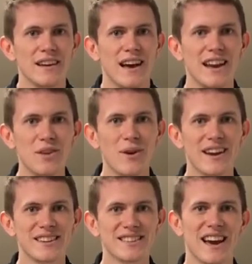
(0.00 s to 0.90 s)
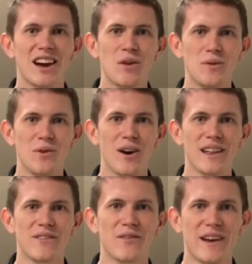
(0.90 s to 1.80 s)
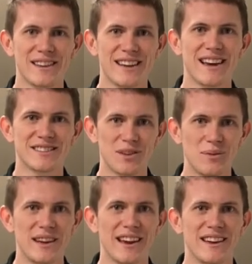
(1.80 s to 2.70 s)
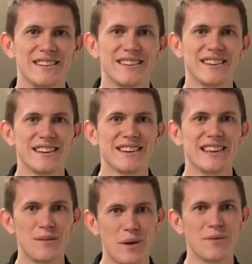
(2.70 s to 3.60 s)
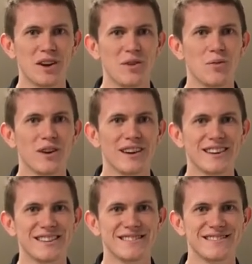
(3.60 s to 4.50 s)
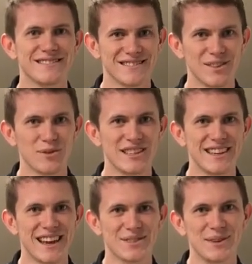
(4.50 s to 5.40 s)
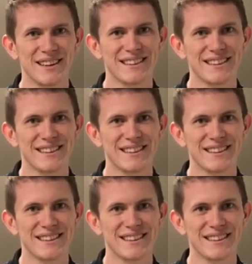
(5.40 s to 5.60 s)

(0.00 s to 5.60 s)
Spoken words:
Anyways, I hope you all have a fantastic weekend. Keep up the good work. We'll see you next week.